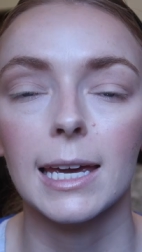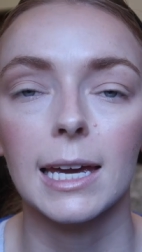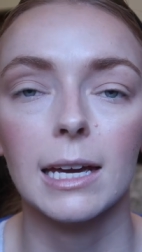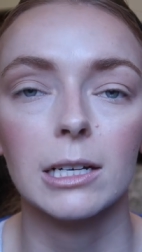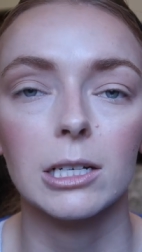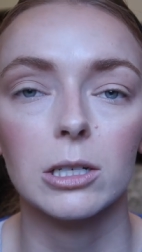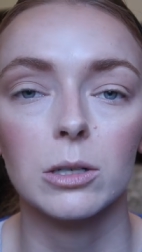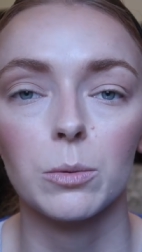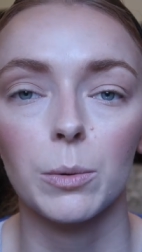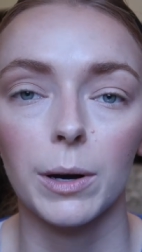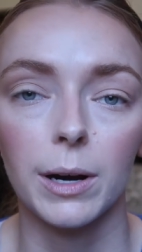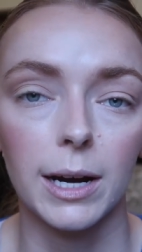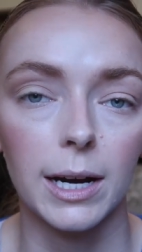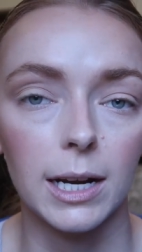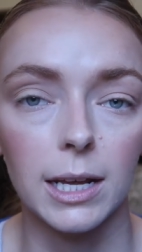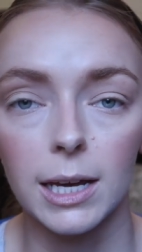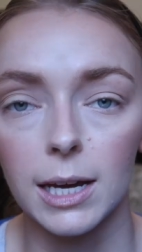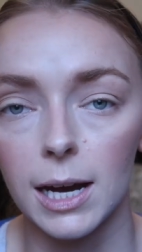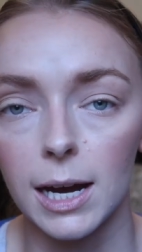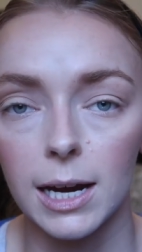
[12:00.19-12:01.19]
can't just wear
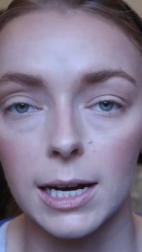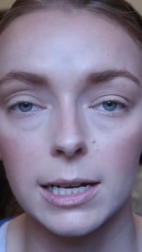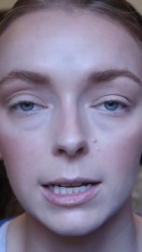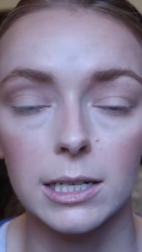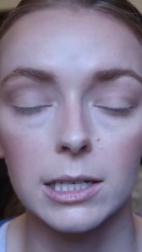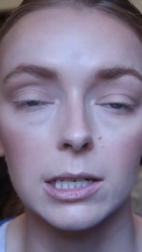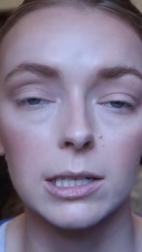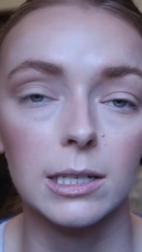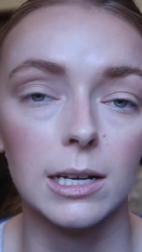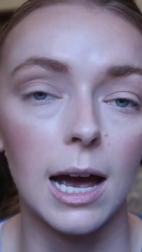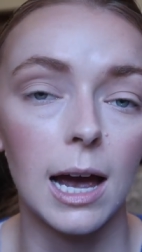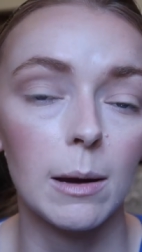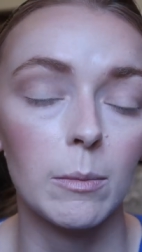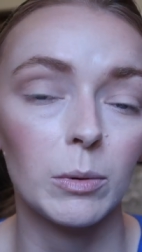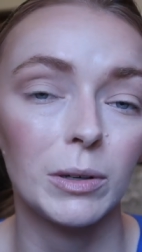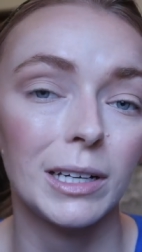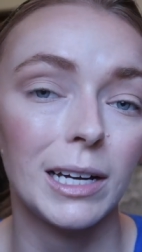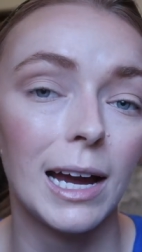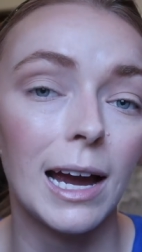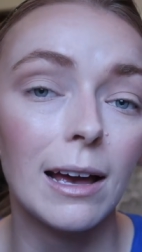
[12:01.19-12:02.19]
any kind. This is a
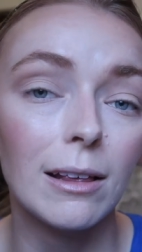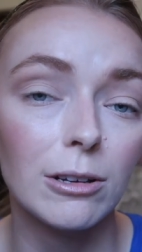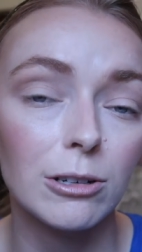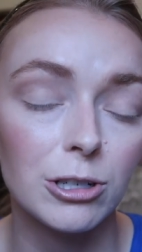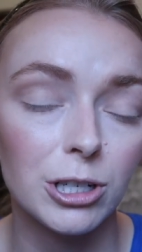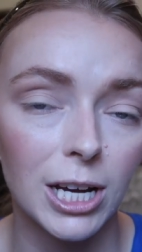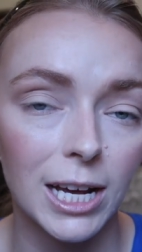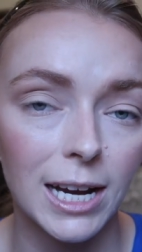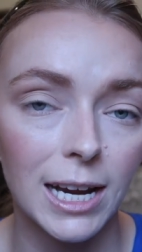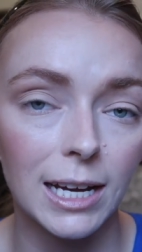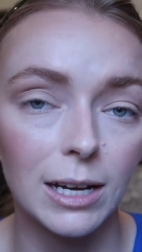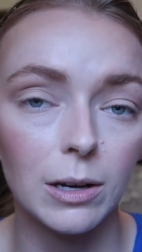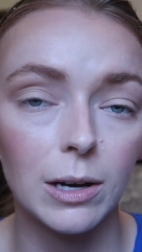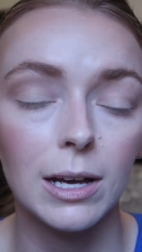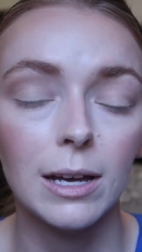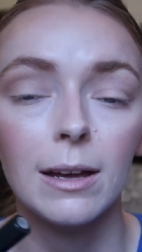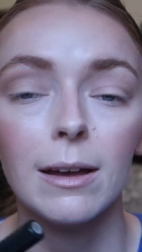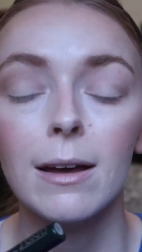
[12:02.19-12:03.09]
hypoallergenic,